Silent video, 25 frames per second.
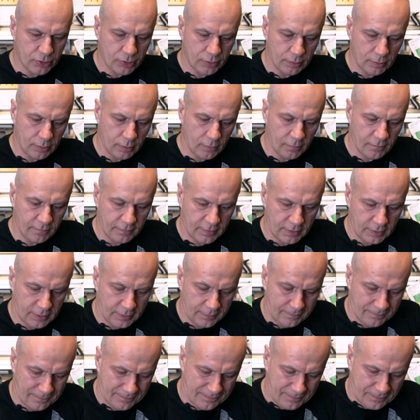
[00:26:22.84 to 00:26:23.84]
of
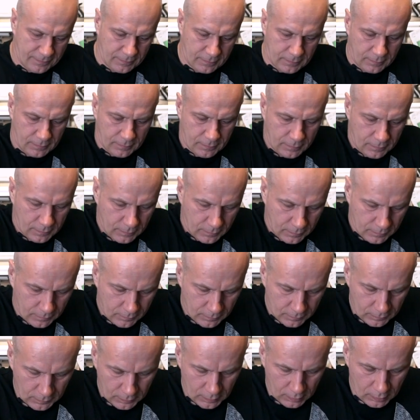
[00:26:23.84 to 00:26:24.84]

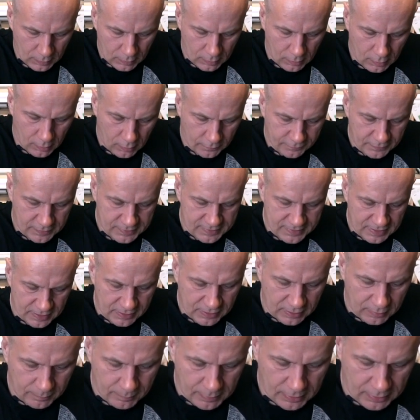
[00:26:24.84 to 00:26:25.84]
the
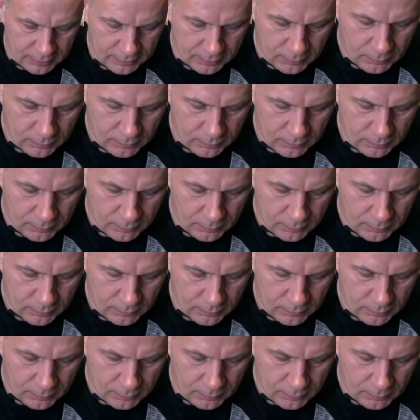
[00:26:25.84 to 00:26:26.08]
sanding belt.